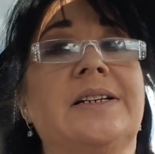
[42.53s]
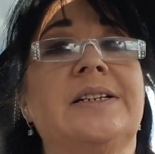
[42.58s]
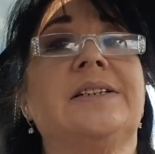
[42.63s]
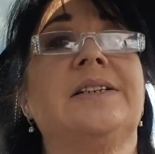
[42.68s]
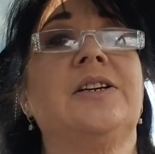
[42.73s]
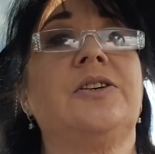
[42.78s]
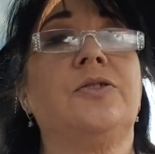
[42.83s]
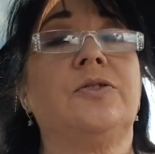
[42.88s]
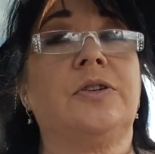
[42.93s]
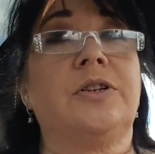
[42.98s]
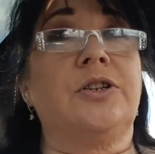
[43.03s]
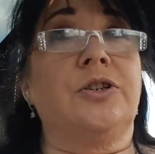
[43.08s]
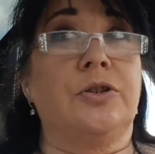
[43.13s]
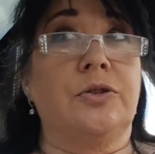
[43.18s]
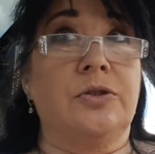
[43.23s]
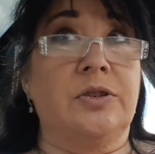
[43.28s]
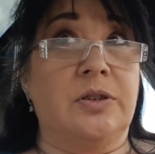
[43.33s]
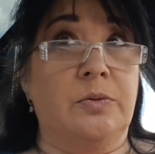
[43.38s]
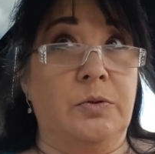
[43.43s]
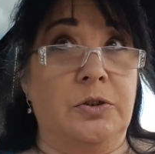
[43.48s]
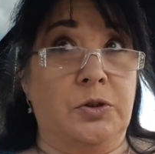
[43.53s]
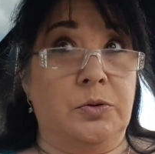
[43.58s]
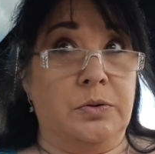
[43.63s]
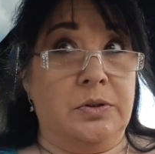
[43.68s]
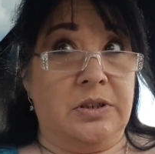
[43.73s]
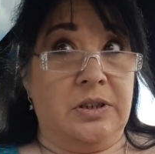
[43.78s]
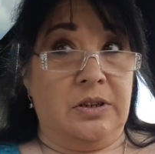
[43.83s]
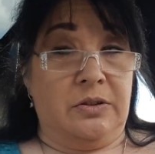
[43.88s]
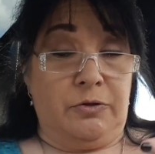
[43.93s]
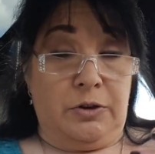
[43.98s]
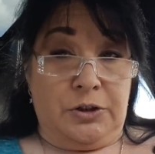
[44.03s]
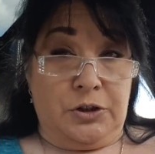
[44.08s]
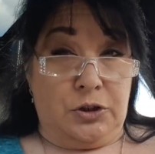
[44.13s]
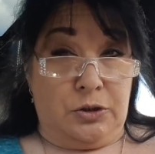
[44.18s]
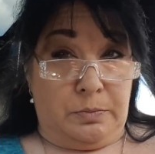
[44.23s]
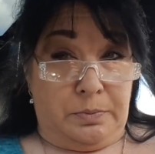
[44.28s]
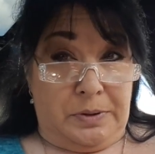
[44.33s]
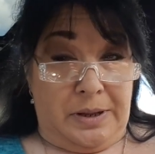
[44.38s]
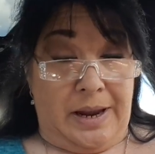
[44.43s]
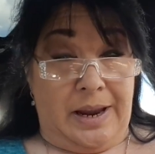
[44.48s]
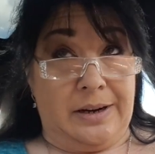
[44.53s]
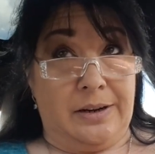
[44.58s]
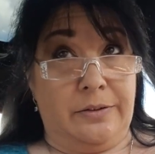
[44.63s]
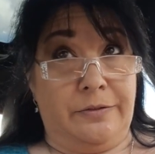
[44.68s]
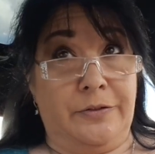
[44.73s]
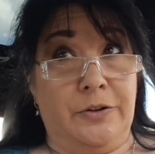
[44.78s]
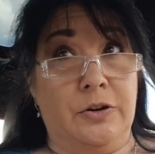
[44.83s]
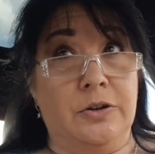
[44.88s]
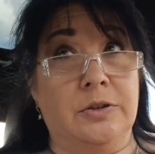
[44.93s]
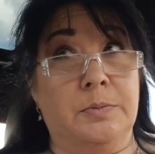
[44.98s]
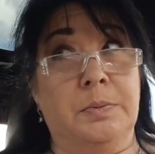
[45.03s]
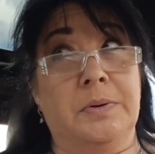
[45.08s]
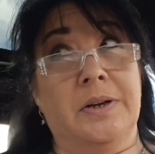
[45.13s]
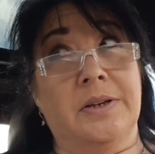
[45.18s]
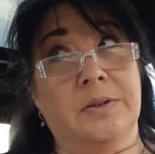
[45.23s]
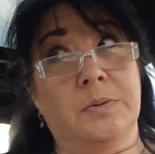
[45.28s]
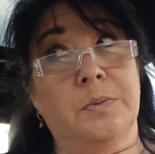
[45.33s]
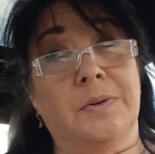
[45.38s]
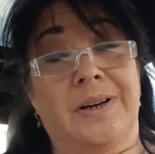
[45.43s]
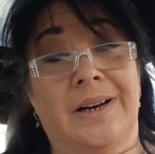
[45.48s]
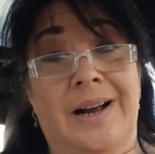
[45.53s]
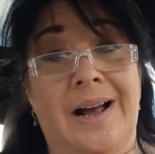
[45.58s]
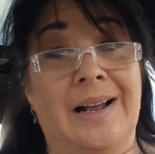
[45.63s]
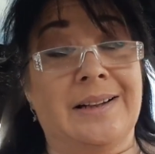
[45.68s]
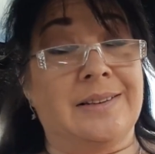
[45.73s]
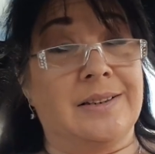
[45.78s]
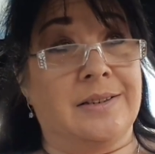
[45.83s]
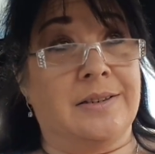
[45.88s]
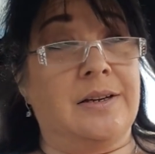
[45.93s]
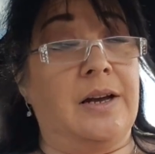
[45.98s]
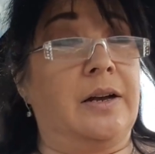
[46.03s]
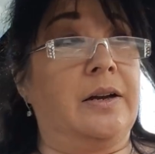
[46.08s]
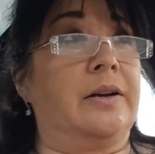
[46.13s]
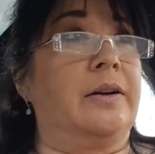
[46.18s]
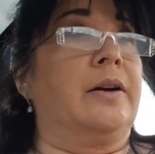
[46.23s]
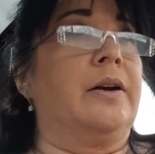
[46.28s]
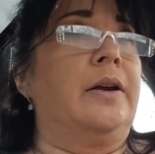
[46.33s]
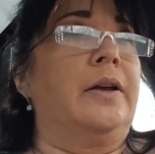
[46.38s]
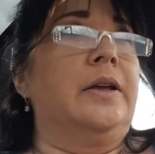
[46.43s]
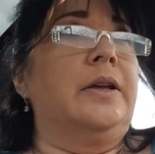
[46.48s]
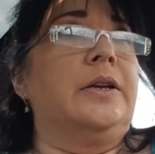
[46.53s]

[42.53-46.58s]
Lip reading: continually use it, which was the original plan in the first place when I got the sucker.